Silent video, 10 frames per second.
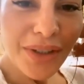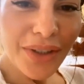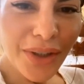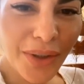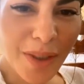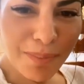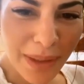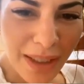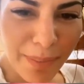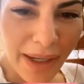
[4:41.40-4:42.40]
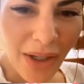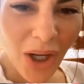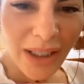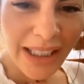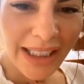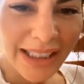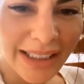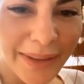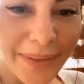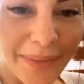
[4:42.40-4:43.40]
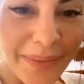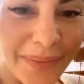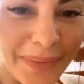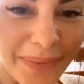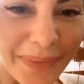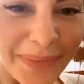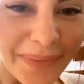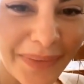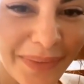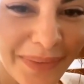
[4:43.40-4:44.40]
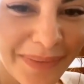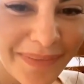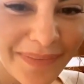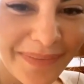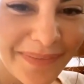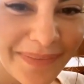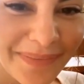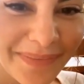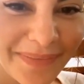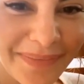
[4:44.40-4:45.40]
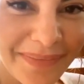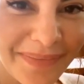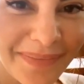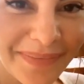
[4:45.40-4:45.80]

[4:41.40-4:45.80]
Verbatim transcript: Yeah, Do you no, speak so, Bengali? No, he made me learn Bengali, actually.